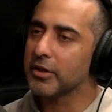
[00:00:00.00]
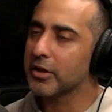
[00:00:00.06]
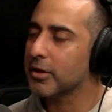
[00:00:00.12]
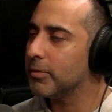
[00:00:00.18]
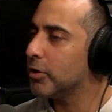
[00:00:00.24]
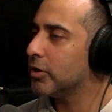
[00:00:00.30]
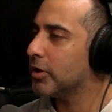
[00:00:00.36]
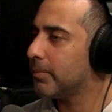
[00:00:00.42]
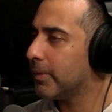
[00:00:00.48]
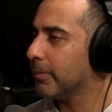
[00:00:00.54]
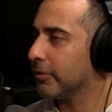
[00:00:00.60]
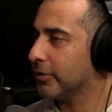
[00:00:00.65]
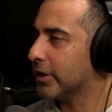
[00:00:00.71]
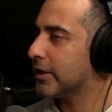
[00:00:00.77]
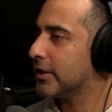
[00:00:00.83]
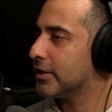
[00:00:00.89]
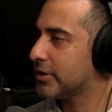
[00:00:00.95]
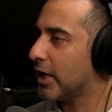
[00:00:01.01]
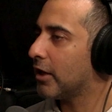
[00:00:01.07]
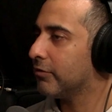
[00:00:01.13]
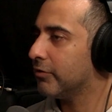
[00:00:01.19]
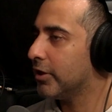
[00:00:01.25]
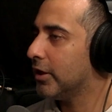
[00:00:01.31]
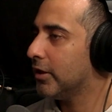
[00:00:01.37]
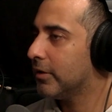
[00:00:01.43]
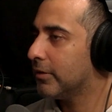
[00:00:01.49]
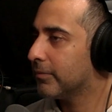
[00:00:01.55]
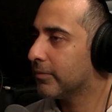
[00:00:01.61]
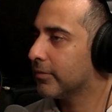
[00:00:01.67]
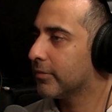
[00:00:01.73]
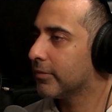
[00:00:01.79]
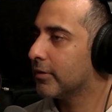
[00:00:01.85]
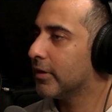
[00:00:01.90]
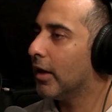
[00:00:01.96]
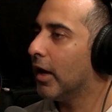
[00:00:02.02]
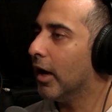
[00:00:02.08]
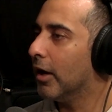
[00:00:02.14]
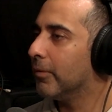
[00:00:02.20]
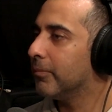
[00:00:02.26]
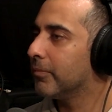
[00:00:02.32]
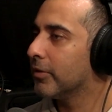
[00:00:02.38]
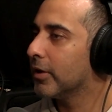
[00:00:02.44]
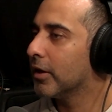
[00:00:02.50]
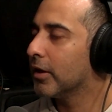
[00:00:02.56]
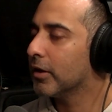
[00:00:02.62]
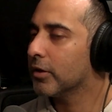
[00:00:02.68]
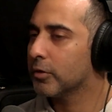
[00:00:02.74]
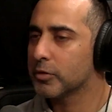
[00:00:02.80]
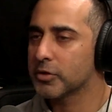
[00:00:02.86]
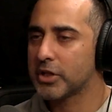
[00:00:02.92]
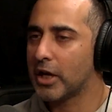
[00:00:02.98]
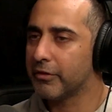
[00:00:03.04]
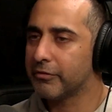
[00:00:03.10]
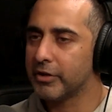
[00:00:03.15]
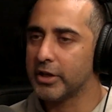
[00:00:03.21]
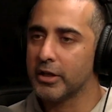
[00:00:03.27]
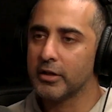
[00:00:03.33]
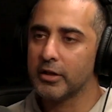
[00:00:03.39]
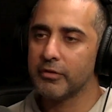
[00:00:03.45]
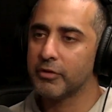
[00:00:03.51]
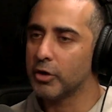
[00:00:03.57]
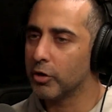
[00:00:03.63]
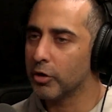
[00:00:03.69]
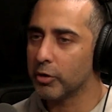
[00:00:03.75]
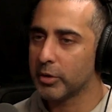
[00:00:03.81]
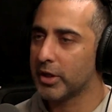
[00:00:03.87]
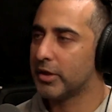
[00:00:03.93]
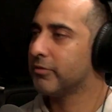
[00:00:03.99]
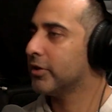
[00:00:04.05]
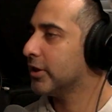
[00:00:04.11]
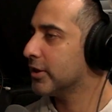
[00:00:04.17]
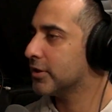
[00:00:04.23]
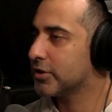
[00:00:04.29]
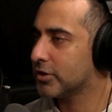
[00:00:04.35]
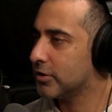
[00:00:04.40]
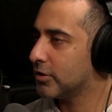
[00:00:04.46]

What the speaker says: the community, people think he's Hal Finney. Who's Hal Finney? If you don't know who Hal Finney is,